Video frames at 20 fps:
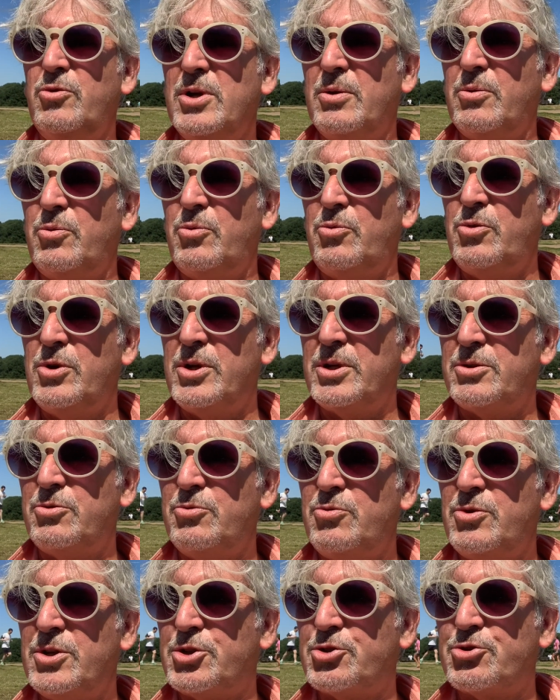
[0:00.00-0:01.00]

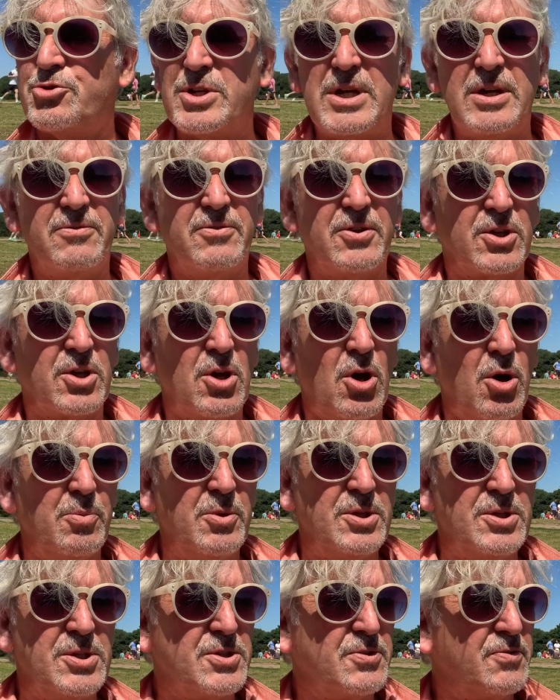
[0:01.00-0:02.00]
Retrieve the
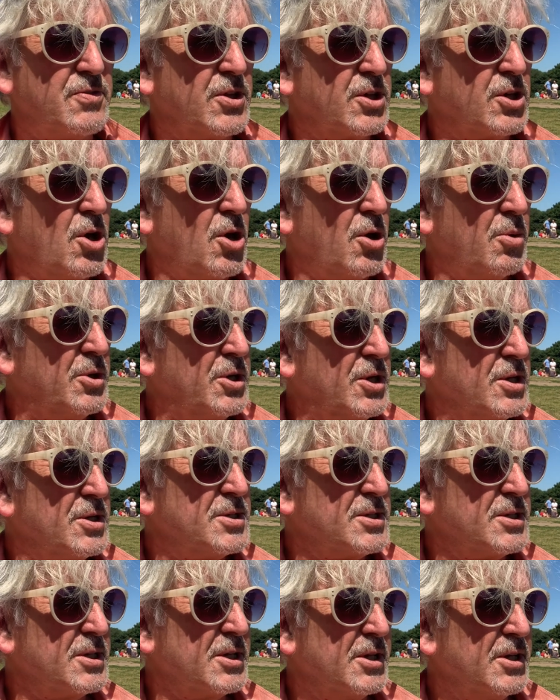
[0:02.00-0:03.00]
Commons for the
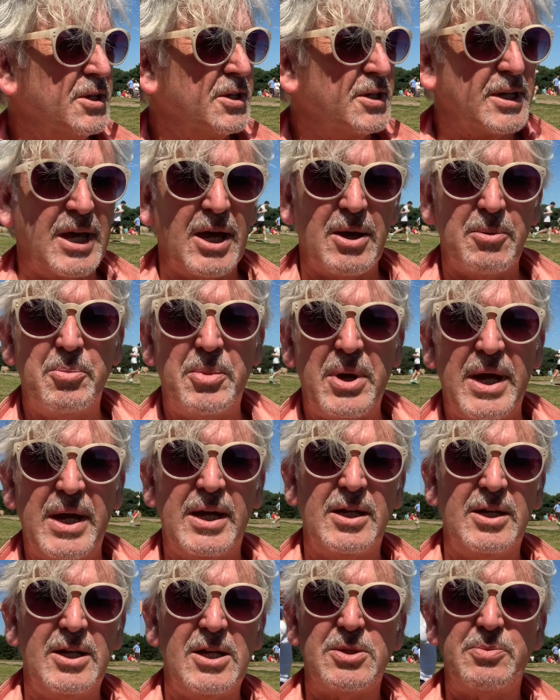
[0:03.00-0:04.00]
Commoners
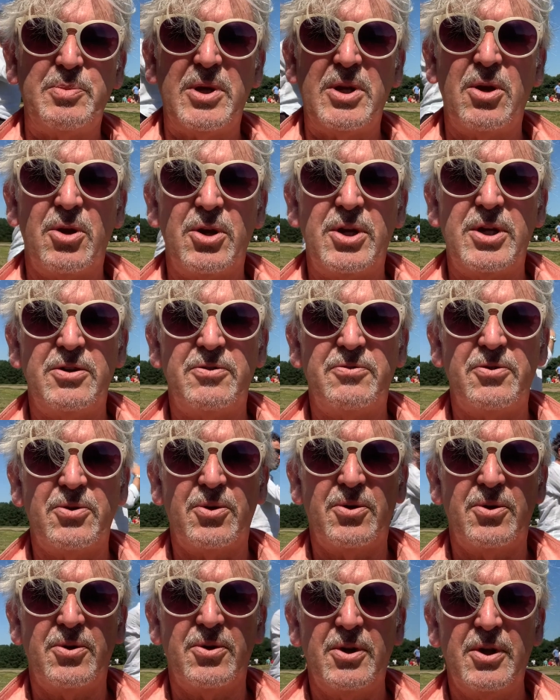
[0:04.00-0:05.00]
campaign. He's been on it
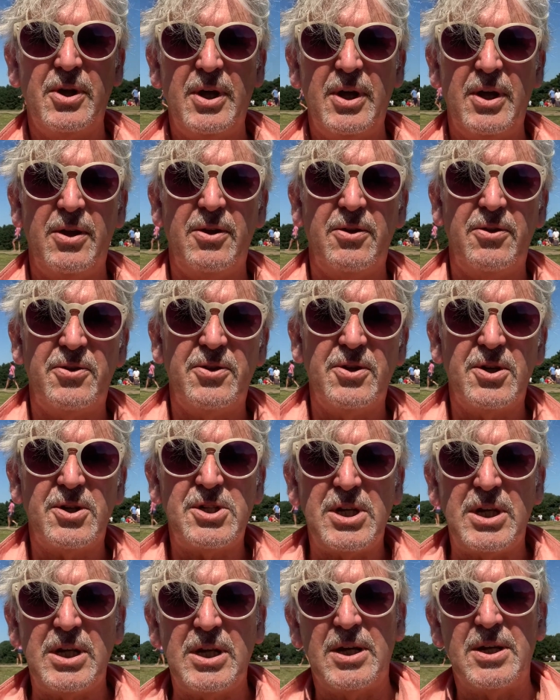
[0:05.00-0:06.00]
for
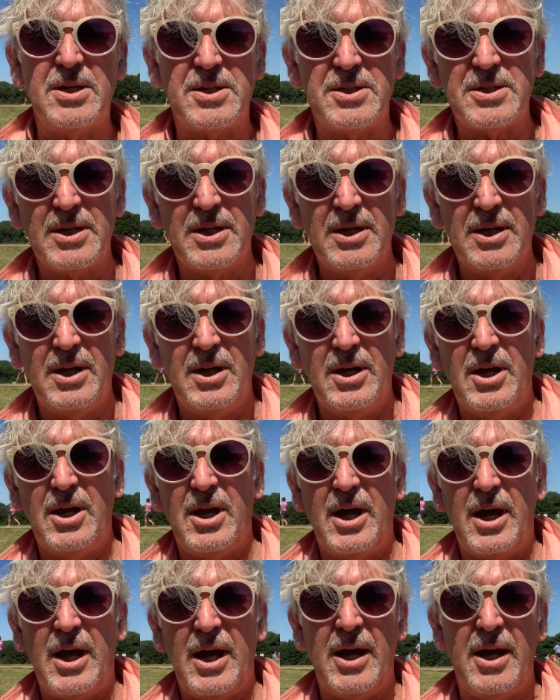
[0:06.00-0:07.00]
30 years
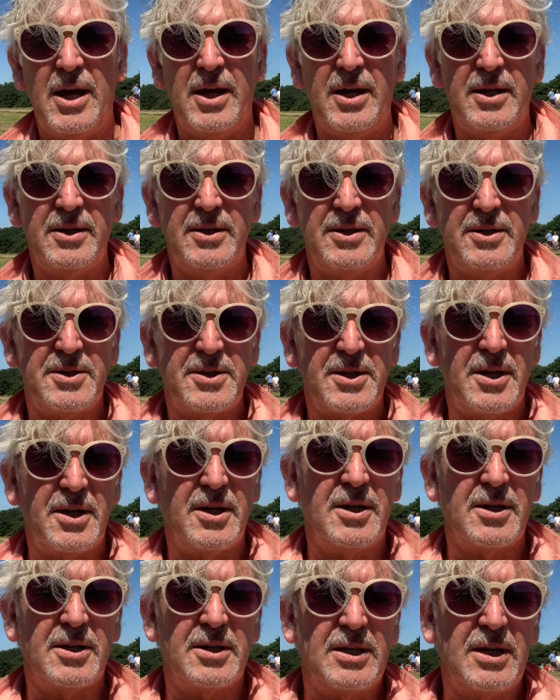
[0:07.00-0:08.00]
and
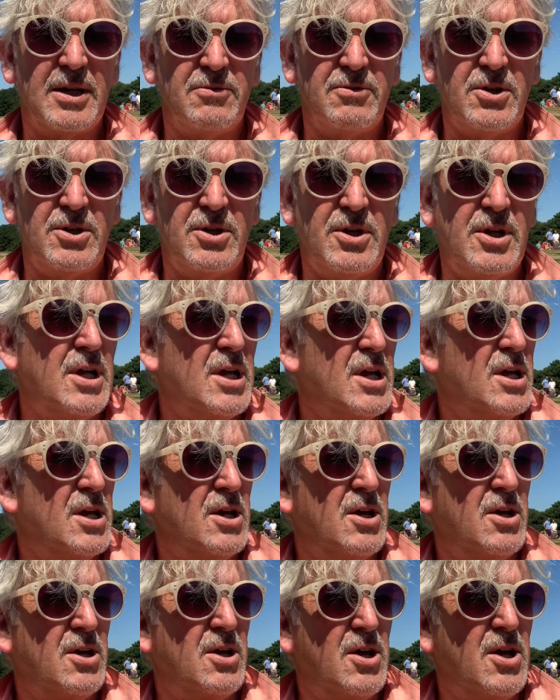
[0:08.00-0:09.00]
given
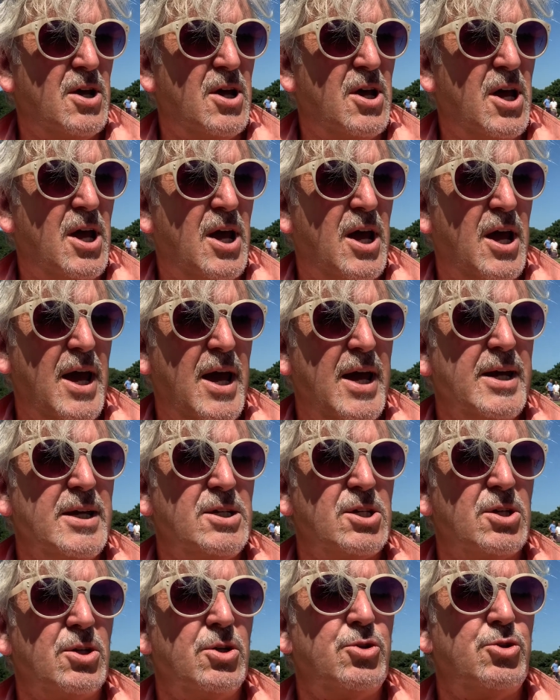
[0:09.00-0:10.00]

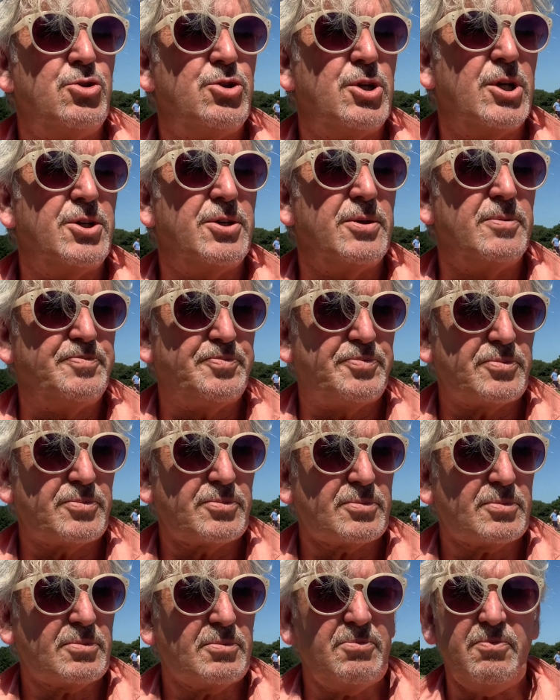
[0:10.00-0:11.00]
800
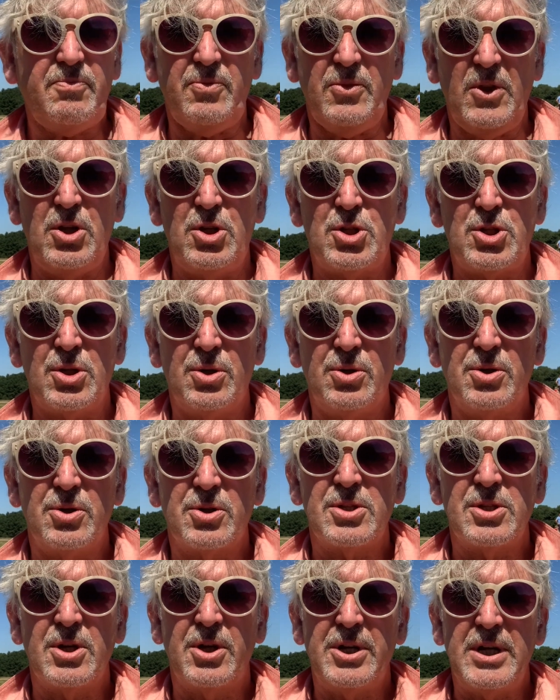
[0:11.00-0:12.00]

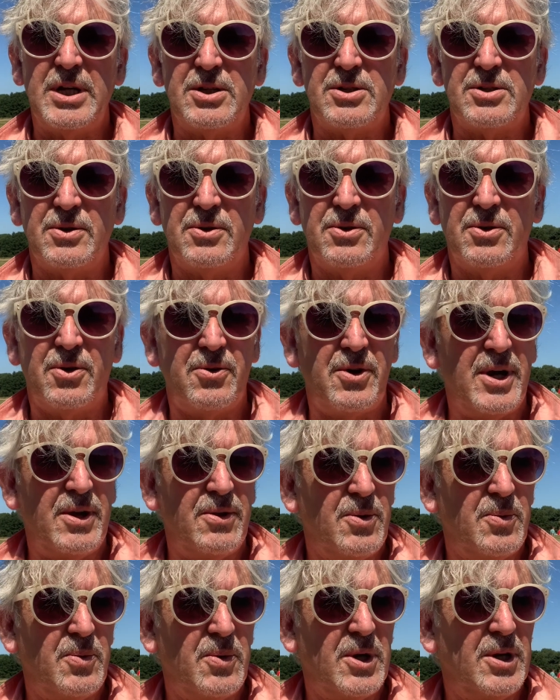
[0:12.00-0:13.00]
talks on it all around
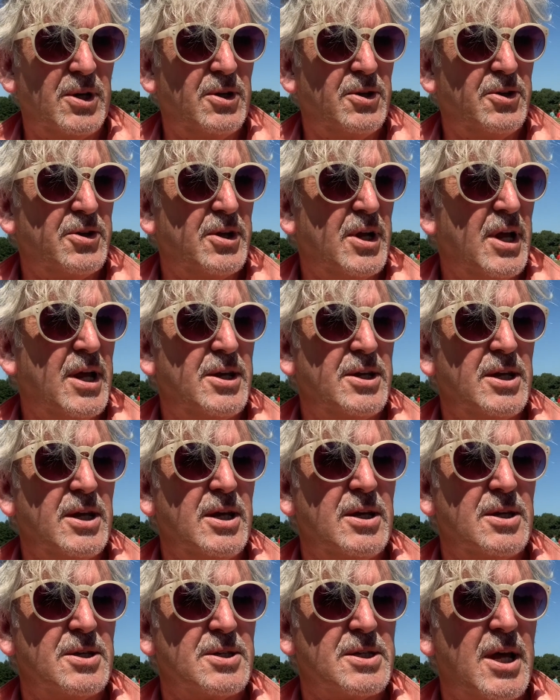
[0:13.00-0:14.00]
the world, and
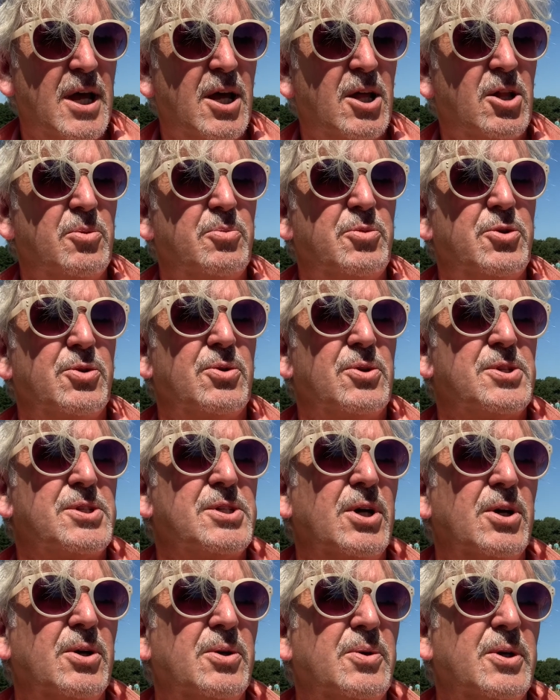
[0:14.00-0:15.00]
he has helped
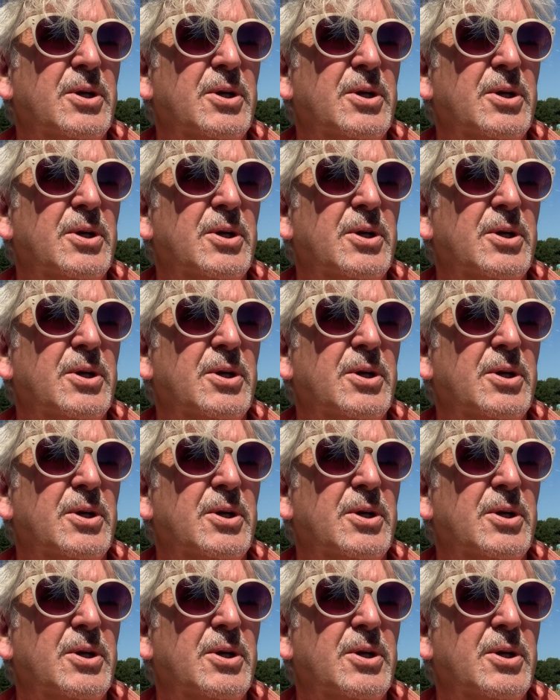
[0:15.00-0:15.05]
also